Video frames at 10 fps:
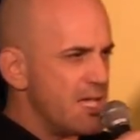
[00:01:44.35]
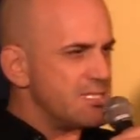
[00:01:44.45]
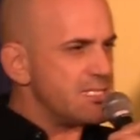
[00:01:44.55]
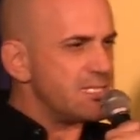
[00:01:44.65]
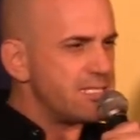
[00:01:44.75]
a
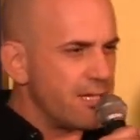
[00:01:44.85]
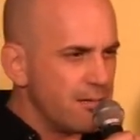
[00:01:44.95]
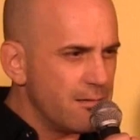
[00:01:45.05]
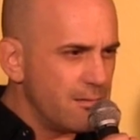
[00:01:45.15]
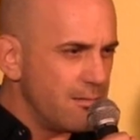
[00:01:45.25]

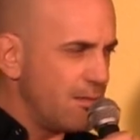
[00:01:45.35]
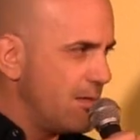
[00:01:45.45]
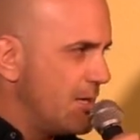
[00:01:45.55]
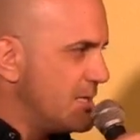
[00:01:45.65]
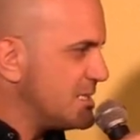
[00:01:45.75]
single
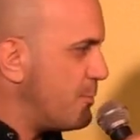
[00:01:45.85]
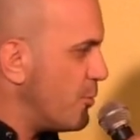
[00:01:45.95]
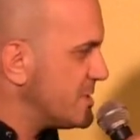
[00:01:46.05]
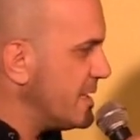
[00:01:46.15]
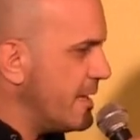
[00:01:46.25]

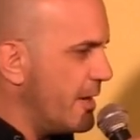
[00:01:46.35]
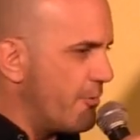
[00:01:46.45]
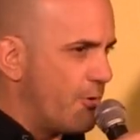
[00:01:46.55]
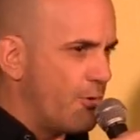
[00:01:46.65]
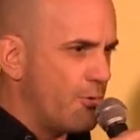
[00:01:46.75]
sporting
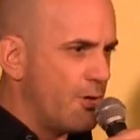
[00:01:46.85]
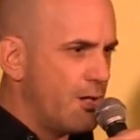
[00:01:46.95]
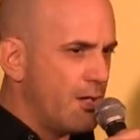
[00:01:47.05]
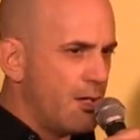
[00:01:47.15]
hero,